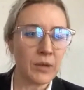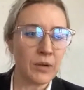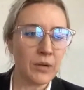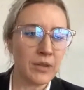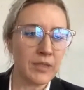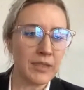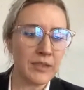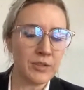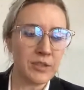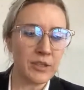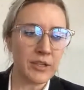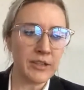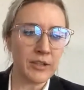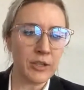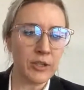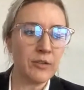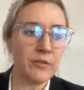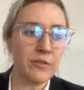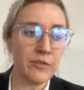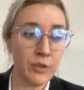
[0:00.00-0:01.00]
there's a
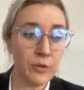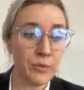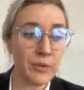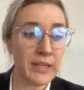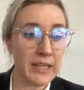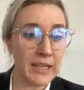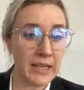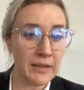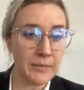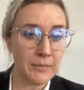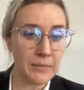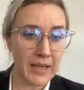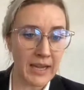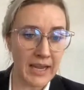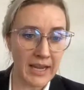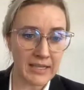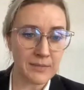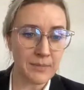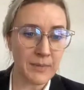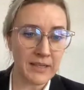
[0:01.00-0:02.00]
few key
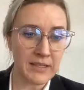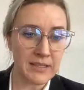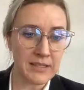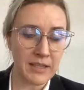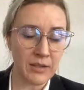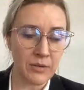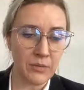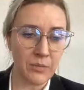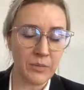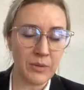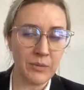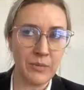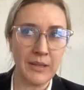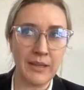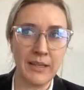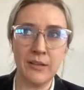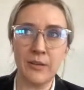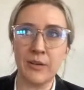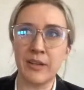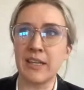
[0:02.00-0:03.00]
aspects that we
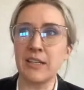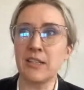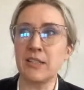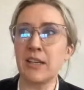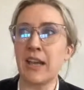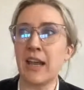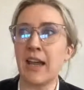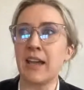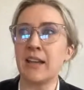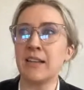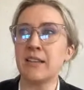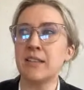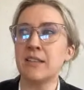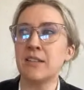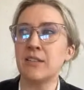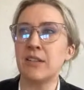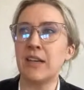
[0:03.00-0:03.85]
really look at.